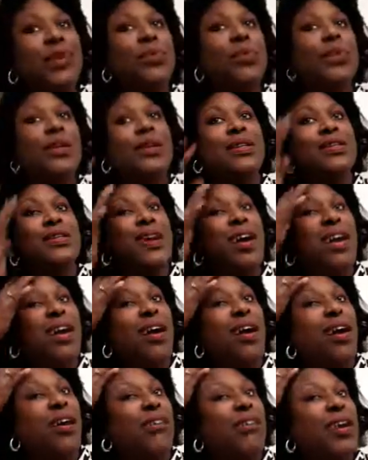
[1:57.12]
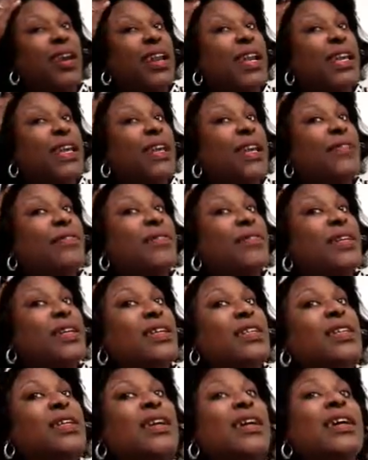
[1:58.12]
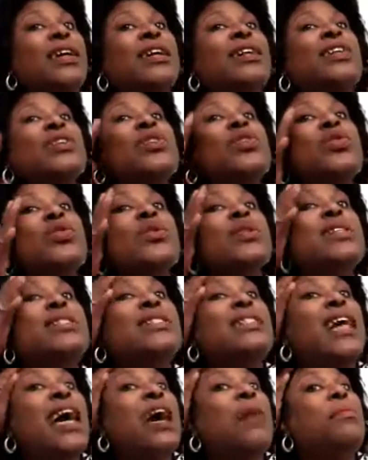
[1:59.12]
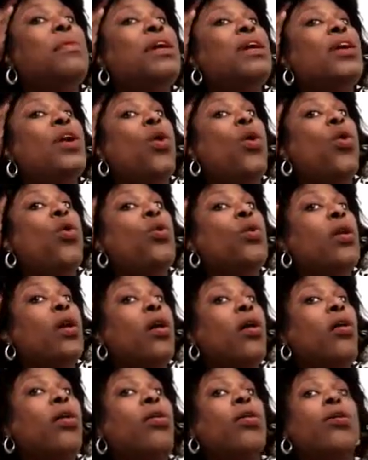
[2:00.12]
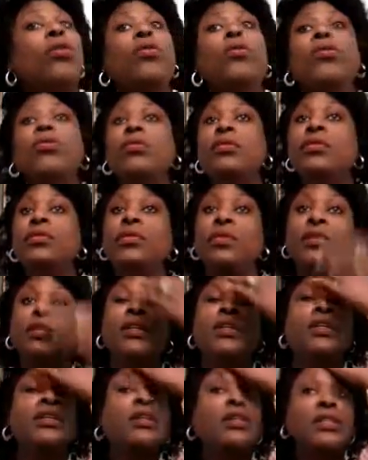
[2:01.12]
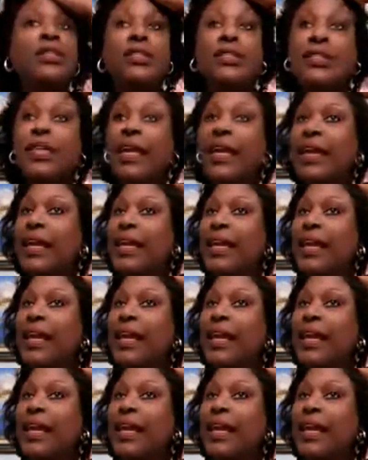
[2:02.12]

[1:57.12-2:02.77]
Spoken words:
where it's kind of already lifted. So it's time to go, y'all. She's saying,